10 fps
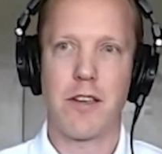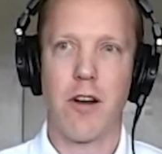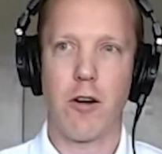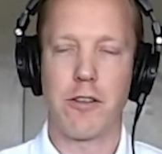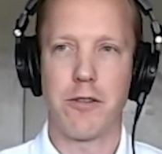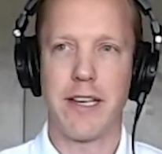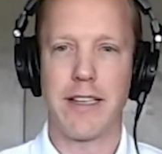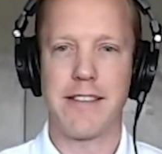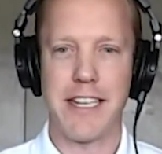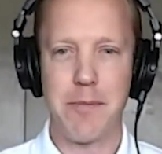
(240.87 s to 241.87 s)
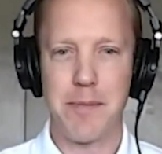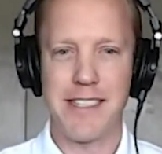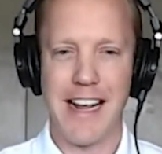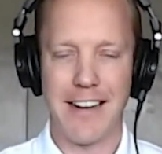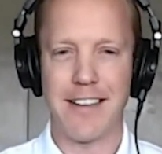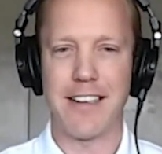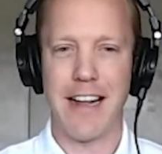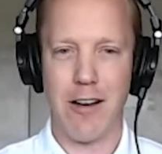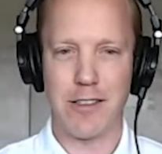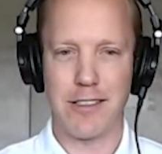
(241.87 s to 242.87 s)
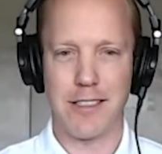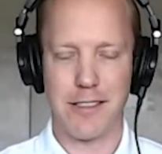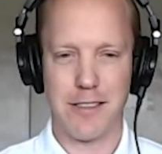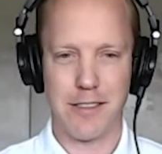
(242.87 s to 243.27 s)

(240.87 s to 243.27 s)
are doing deep data analysis.